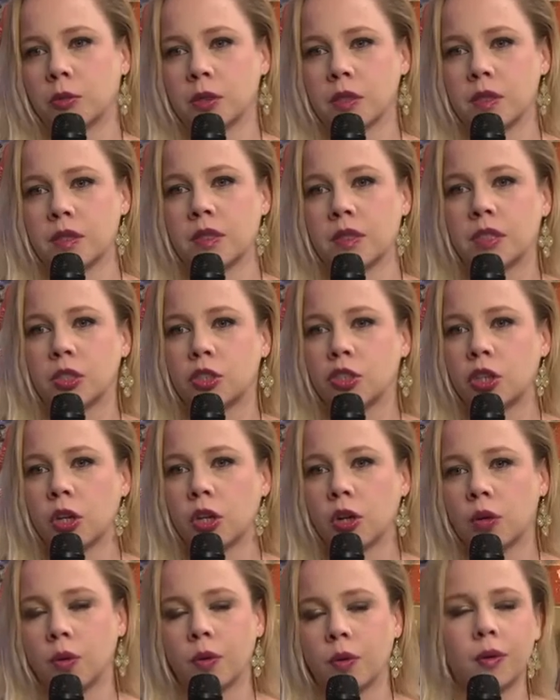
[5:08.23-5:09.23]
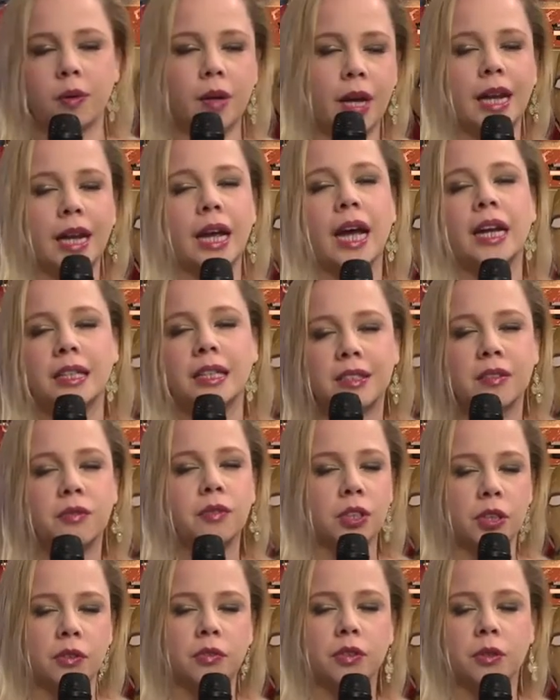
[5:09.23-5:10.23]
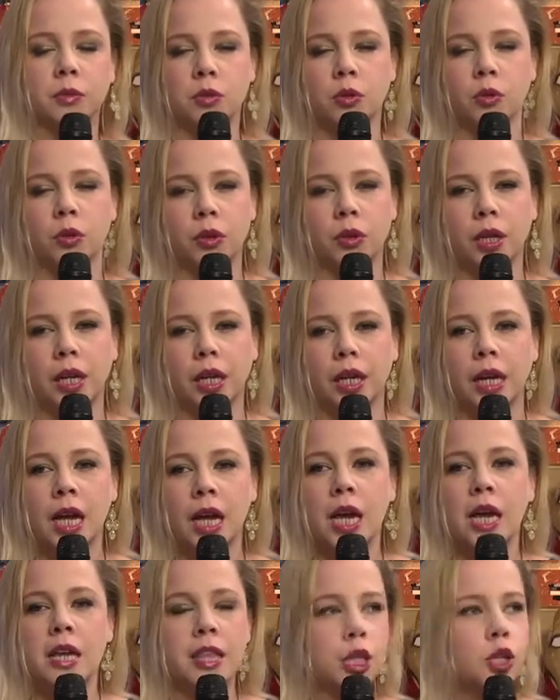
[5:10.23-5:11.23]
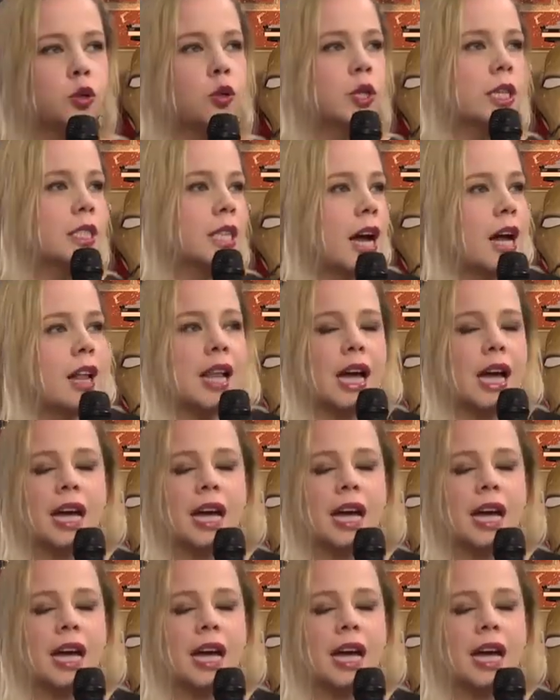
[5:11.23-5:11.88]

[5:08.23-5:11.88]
was to show, and it's a very film school thing, that you can tell